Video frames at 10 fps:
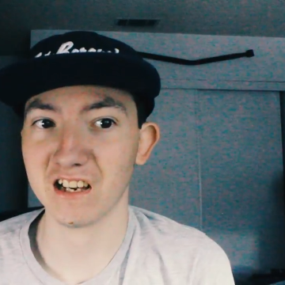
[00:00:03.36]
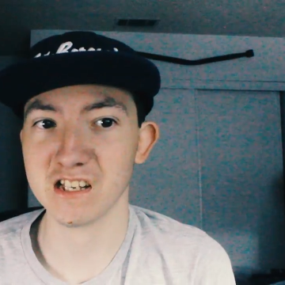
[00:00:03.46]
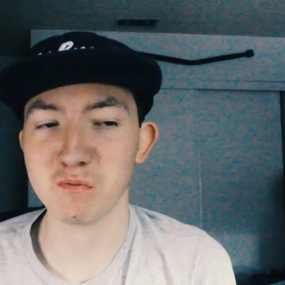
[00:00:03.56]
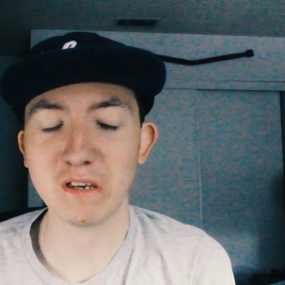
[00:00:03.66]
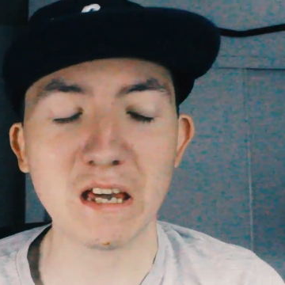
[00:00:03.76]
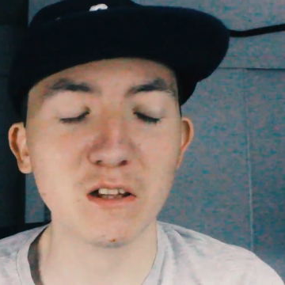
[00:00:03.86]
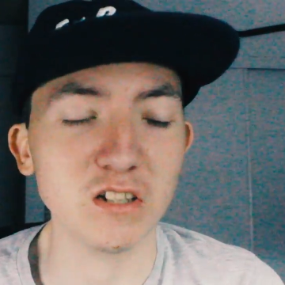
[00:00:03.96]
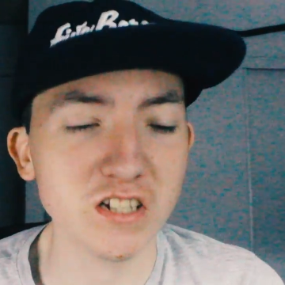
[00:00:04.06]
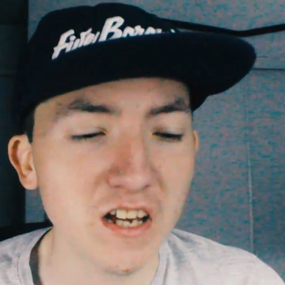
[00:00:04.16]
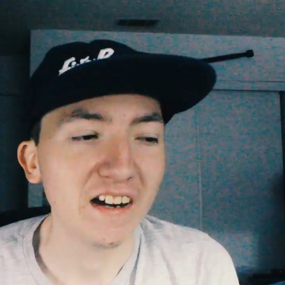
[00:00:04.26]
And I speak
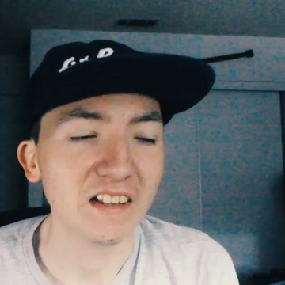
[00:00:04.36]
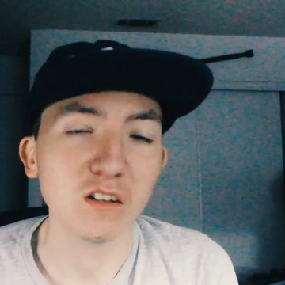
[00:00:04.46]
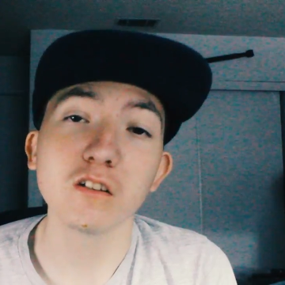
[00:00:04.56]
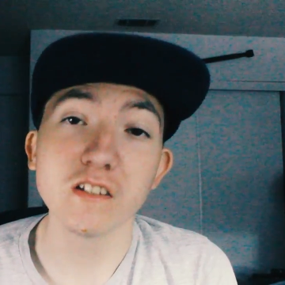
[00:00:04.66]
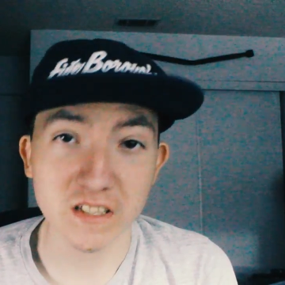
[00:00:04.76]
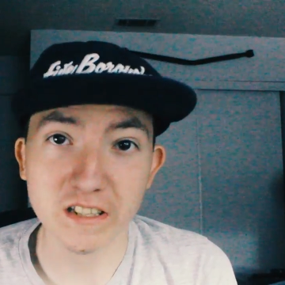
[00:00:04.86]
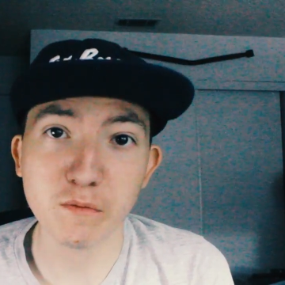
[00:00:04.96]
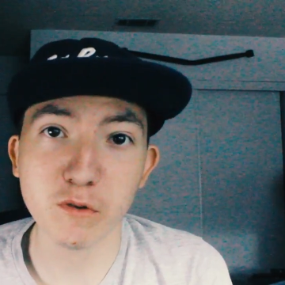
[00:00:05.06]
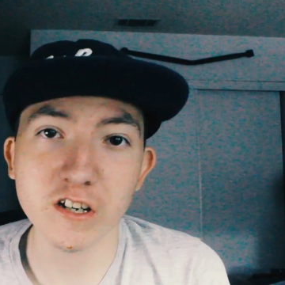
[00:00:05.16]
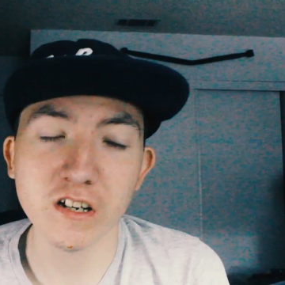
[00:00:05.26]
English. Little
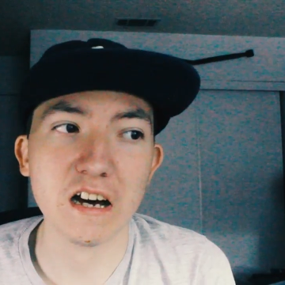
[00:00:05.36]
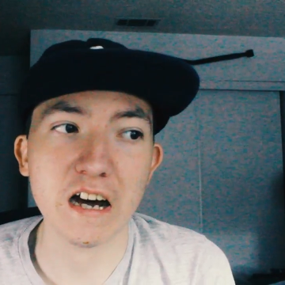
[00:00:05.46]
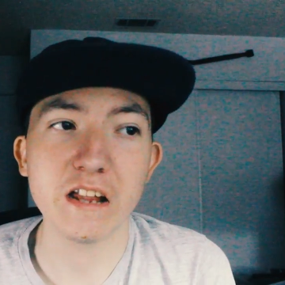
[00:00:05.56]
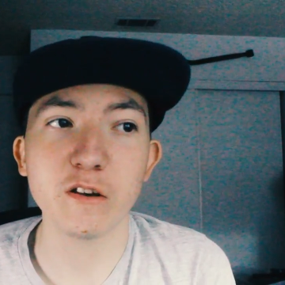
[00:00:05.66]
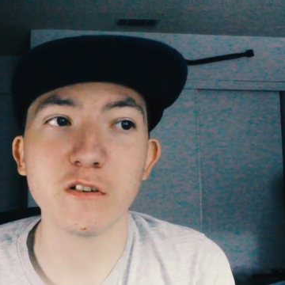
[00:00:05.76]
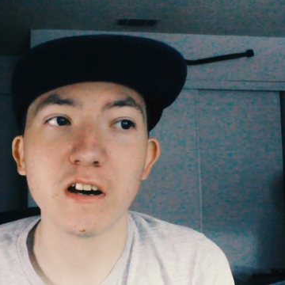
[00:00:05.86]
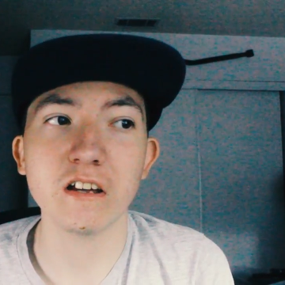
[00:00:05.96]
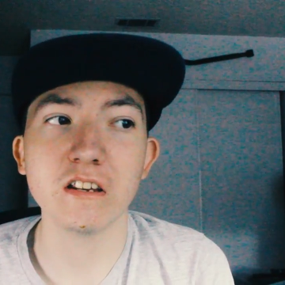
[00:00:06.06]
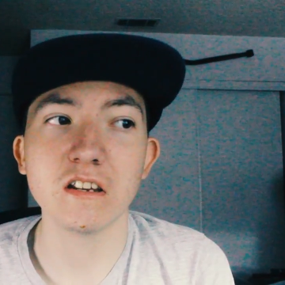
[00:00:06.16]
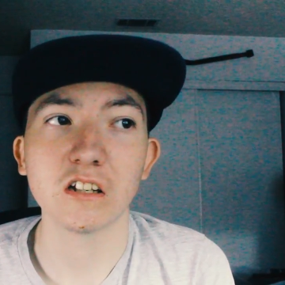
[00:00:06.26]
disclaimer: I do
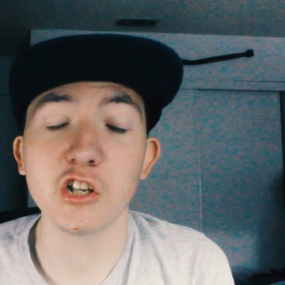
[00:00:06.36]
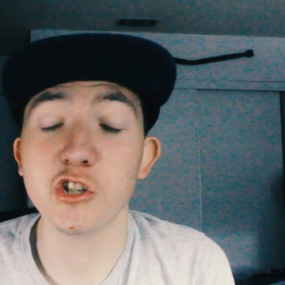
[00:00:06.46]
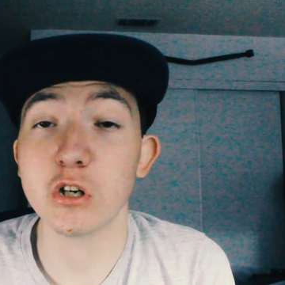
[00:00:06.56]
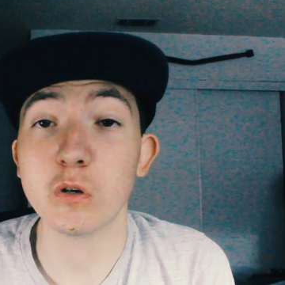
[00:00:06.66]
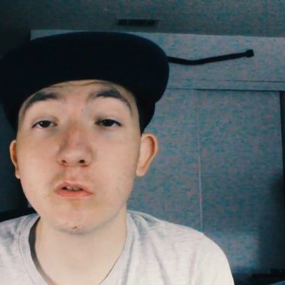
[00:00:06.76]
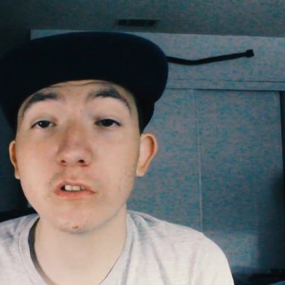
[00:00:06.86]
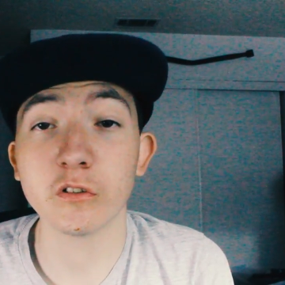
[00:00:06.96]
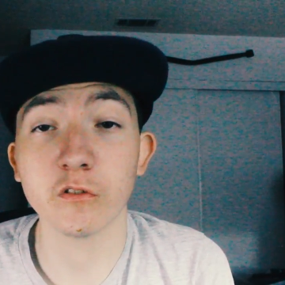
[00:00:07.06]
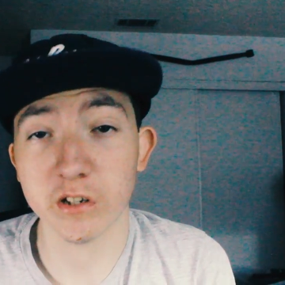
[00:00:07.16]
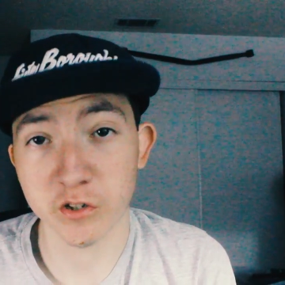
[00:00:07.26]
not condone
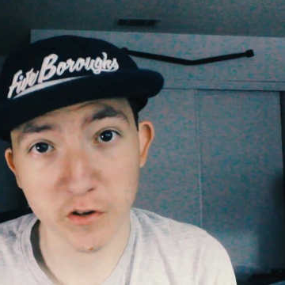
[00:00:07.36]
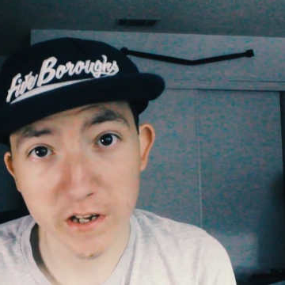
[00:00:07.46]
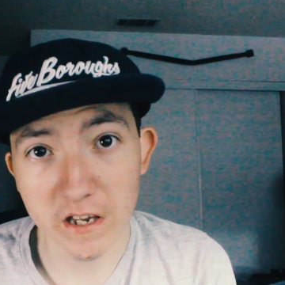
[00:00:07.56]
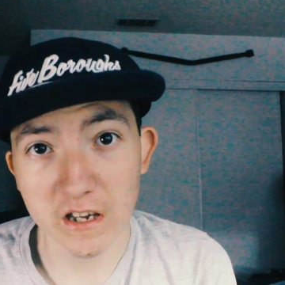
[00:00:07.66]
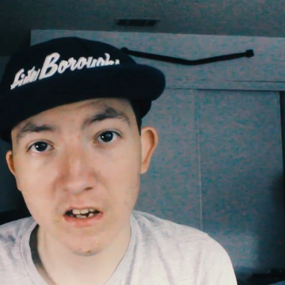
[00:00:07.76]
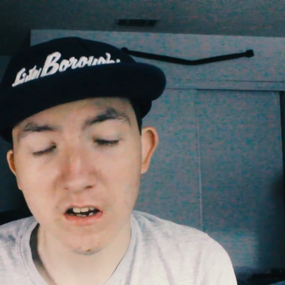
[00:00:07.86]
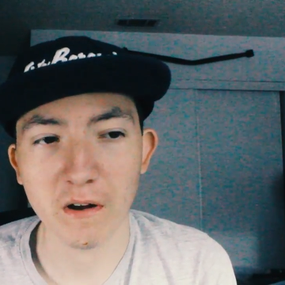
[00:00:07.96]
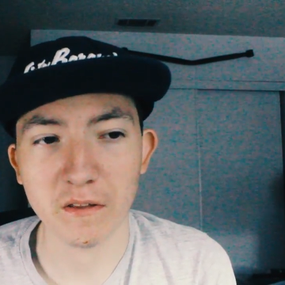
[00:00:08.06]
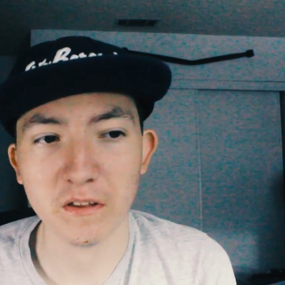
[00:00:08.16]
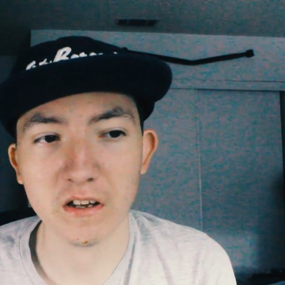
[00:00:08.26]
underage drinking.
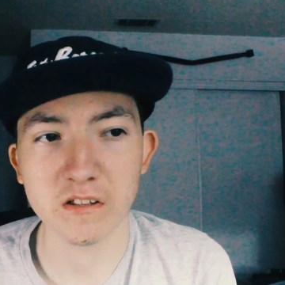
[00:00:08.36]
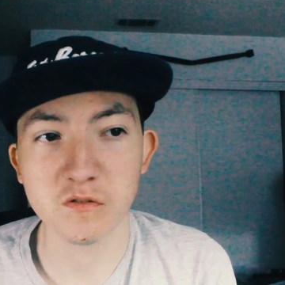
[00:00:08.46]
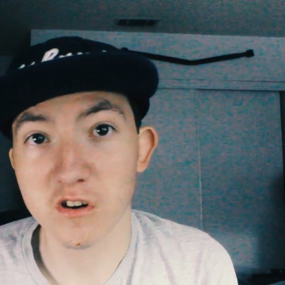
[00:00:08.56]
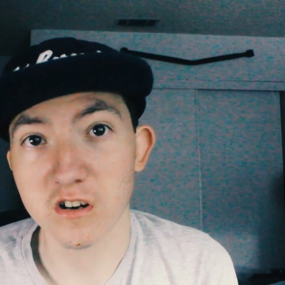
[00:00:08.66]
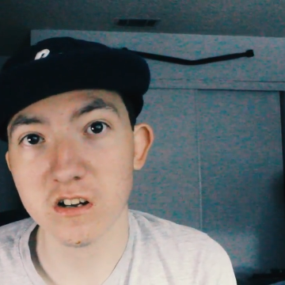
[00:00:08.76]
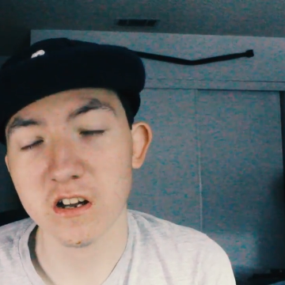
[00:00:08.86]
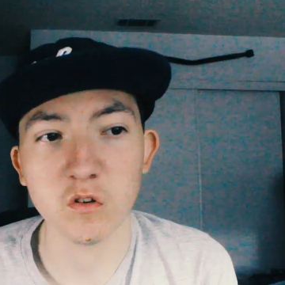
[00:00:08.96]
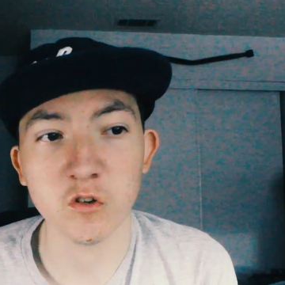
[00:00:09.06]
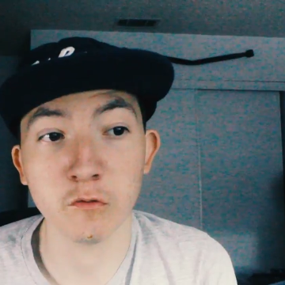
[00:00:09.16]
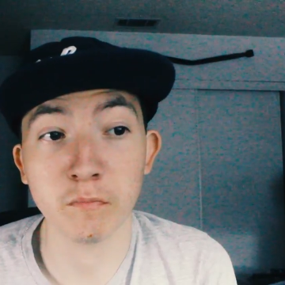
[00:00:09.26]
I think it's wrong.
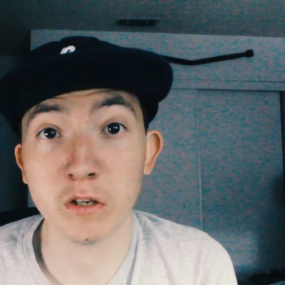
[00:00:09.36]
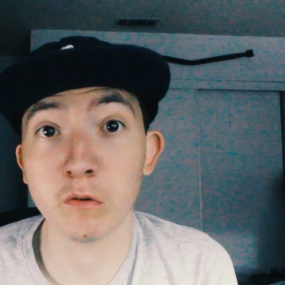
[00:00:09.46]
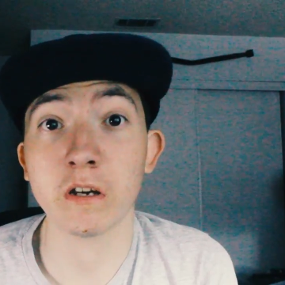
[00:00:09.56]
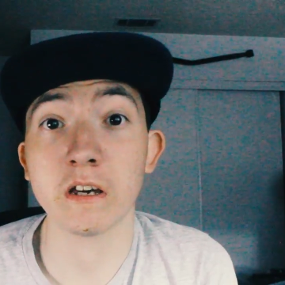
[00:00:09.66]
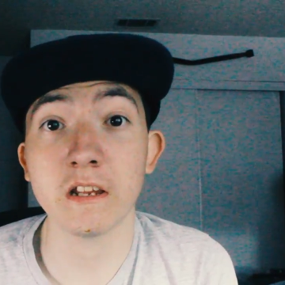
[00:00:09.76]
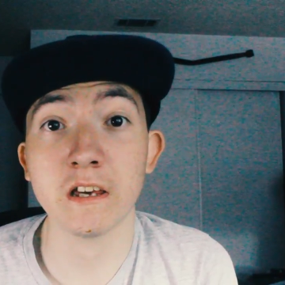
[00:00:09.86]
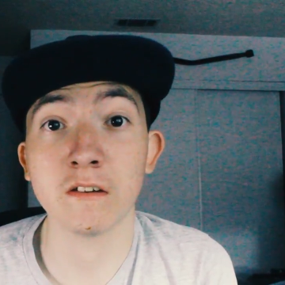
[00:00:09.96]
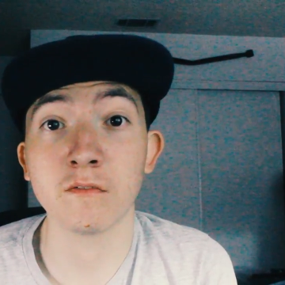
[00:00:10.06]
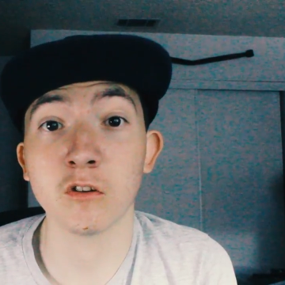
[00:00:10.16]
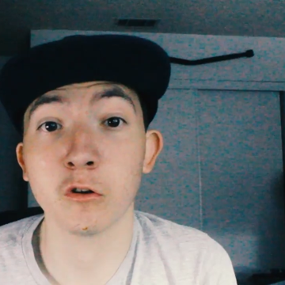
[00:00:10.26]
You shouldn't be doing it
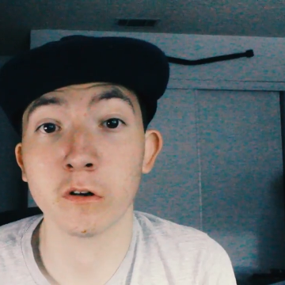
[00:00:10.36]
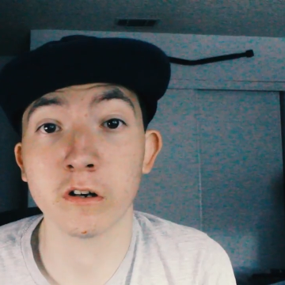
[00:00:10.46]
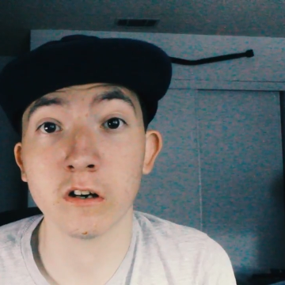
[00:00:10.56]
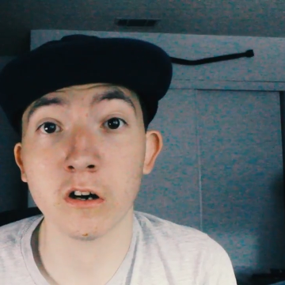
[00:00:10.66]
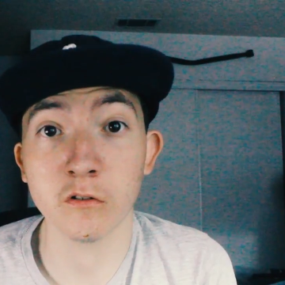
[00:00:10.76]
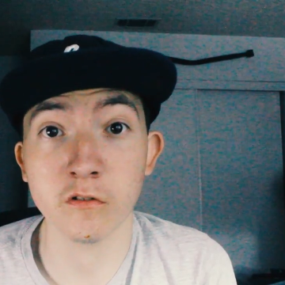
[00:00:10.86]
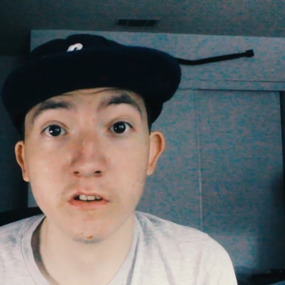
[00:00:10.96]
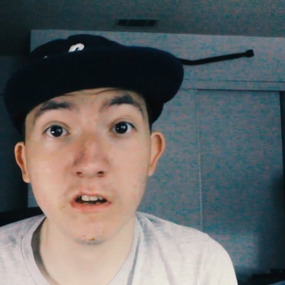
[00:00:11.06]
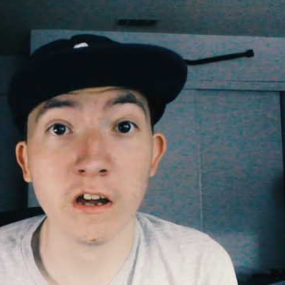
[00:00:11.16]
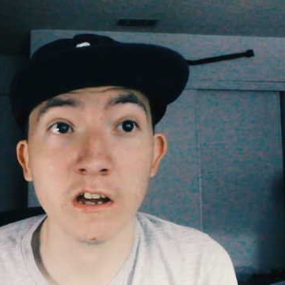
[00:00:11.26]
if you're under
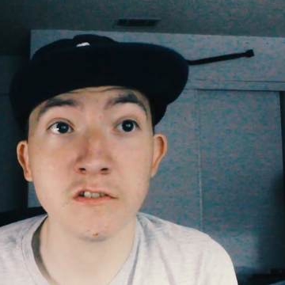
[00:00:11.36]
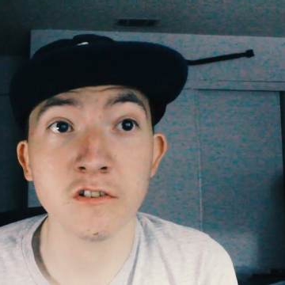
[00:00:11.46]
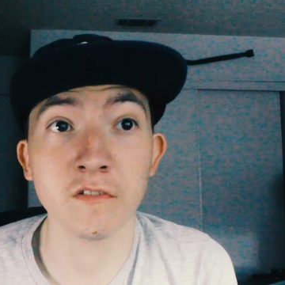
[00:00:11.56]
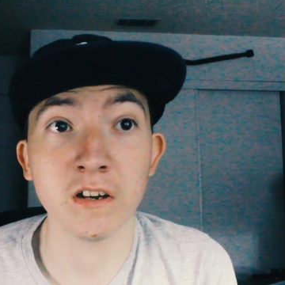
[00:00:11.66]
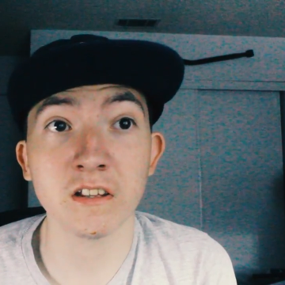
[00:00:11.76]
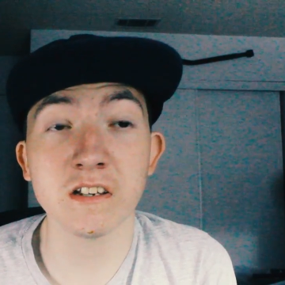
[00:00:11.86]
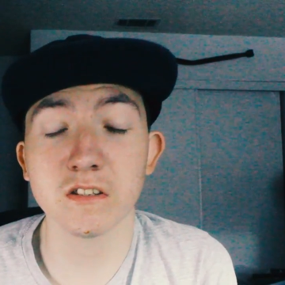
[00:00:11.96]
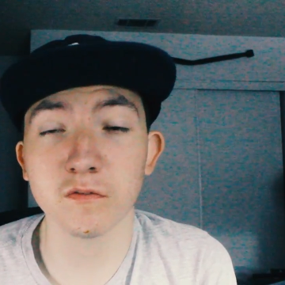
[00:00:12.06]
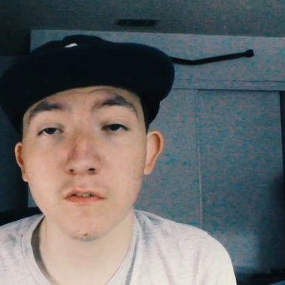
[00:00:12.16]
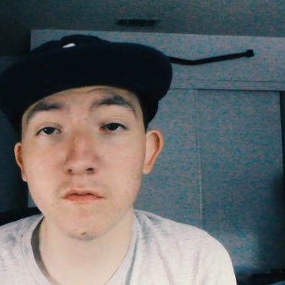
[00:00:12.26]
the age of at
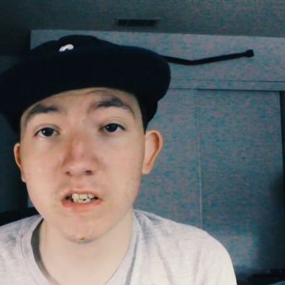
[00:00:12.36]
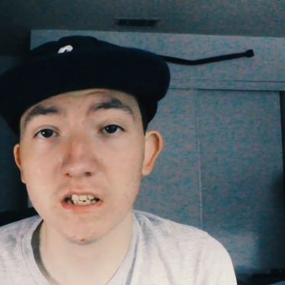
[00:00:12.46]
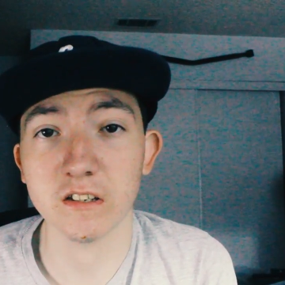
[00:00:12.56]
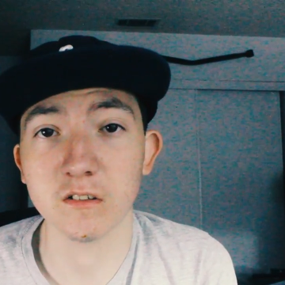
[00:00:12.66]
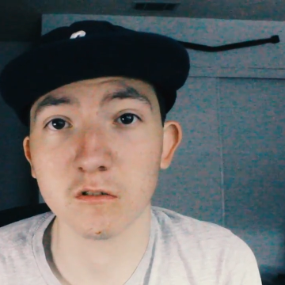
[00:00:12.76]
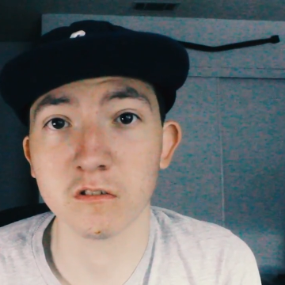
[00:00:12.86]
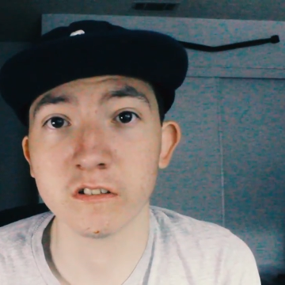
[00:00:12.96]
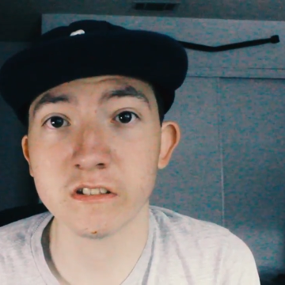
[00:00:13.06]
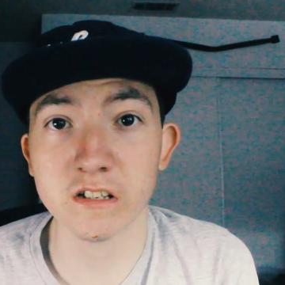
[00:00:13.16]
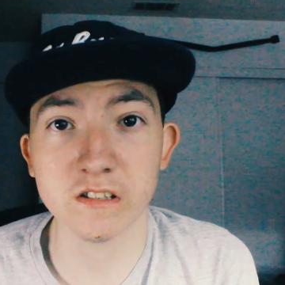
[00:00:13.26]
least fifteen
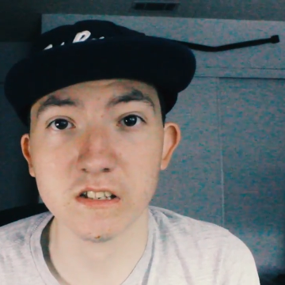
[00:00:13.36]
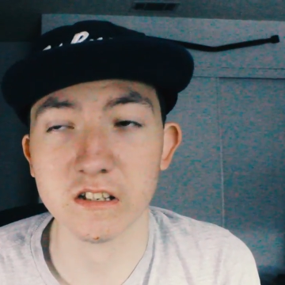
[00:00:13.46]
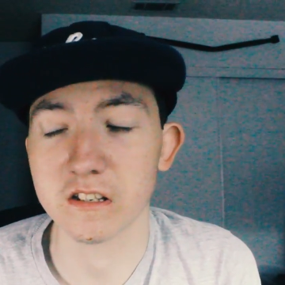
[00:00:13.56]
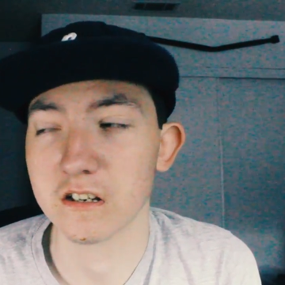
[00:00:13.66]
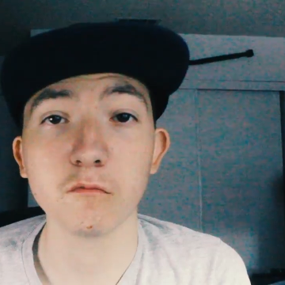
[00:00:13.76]
or sixteen.